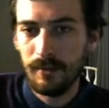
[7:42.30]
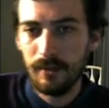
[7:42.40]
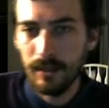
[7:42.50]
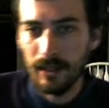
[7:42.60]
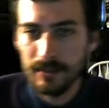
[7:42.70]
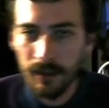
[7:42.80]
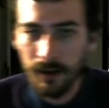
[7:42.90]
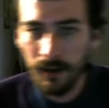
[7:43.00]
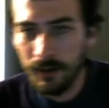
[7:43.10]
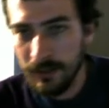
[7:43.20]
That's
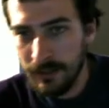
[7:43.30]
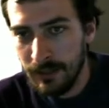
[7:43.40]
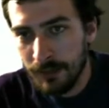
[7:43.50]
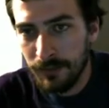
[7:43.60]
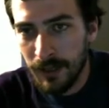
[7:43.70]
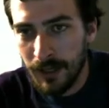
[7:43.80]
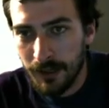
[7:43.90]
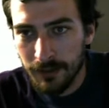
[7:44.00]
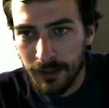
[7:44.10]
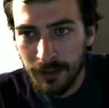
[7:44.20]
our DEM file
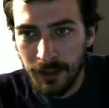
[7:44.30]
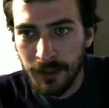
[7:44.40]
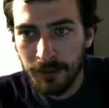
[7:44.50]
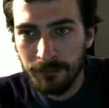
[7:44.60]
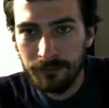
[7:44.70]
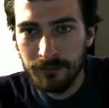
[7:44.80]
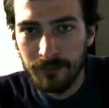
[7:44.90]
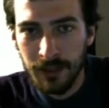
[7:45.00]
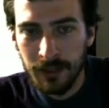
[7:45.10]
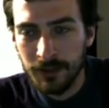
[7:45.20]
right there,
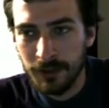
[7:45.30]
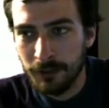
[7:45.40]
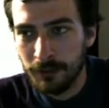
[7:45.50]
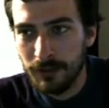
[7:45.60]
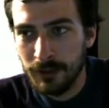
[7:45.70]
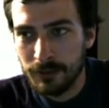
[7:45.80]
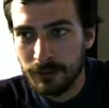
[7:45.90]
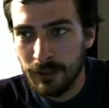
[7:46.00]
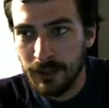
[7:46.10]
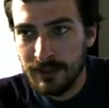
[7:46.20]
and it was
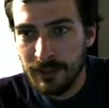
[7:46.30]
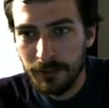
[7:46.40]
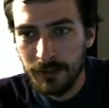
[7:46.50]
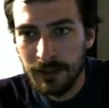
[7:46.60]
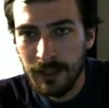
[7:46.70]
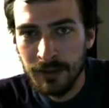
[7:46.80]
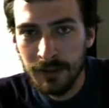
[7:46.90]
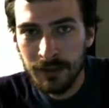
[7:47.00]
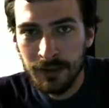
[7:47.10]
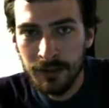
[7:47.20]
really simple to
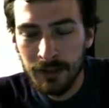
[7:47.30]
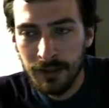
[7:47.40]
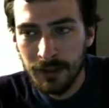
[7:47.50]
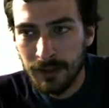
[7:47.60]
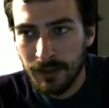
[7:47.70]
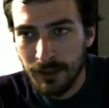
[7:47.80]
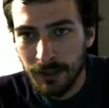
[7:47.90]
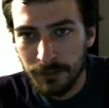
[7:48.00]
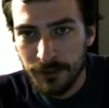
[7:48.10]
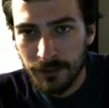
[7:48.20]
download
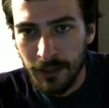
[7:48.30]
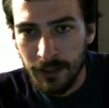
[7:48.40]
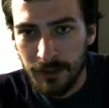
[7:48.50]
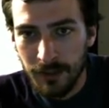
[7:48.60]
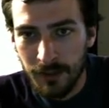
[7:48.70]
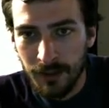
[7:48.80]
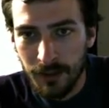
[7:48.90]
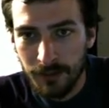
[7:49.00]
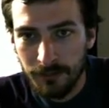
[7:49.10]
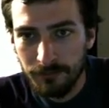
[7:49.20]
straight into
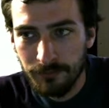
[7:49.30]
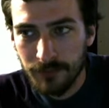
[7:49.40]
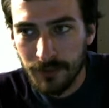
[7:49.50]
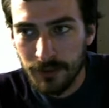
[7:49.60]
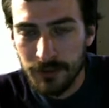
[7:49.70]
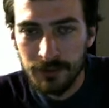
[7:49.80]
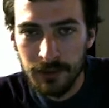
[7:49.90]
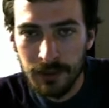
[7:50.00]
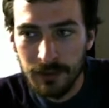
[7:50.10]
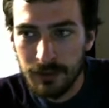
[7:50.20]
R, which is
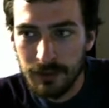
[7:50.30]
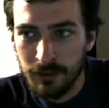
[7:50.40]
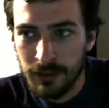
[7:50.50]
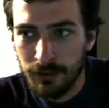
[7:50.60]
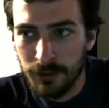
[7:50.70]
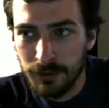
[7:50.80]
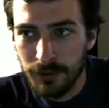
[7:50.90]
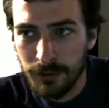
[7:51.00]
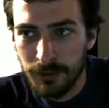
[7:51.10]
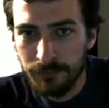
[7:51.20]
it's a really cool tool.